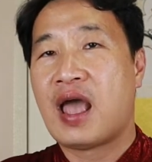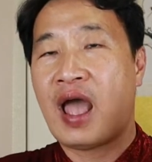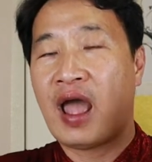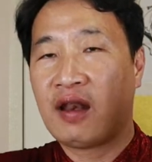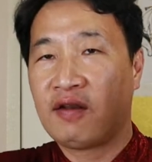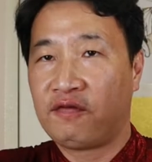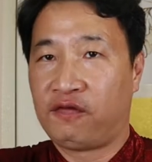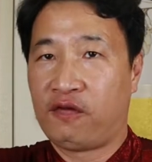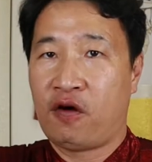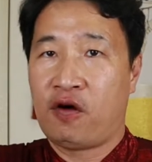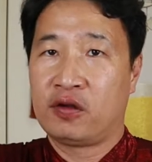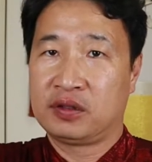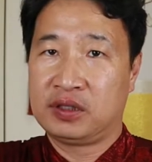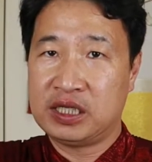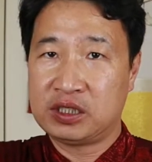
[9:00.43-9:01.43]
And
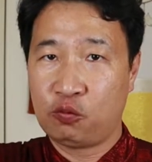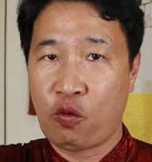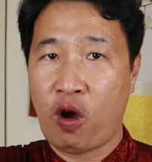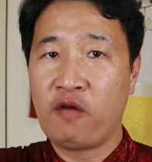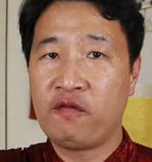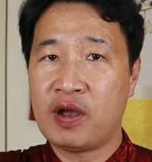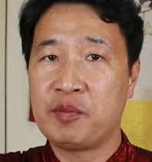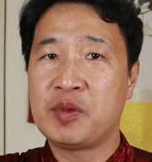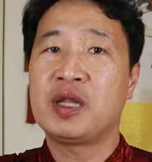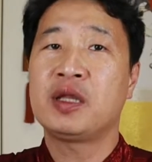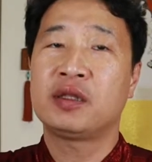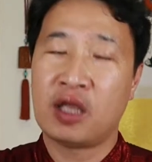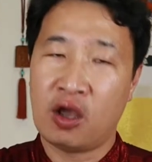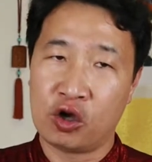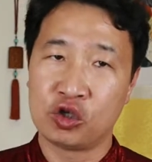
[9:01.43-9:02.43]
for this Wang
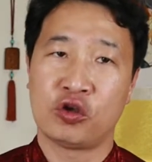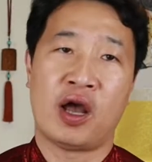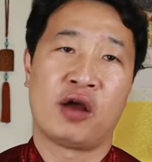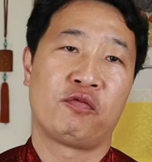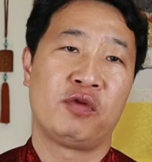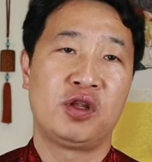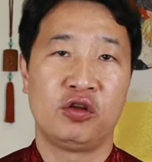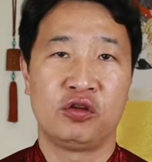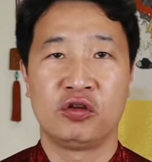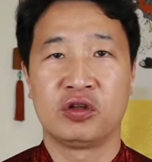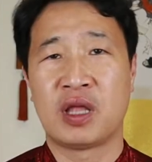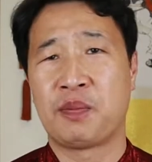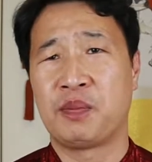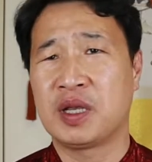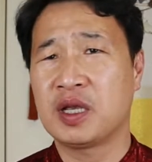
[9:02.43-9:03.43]
family, they also agree to do
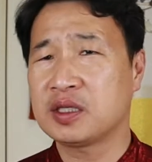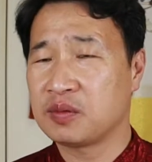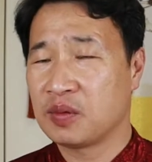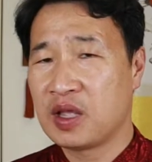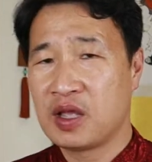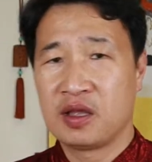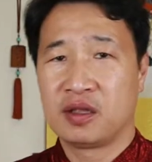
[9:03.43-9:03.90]
that, because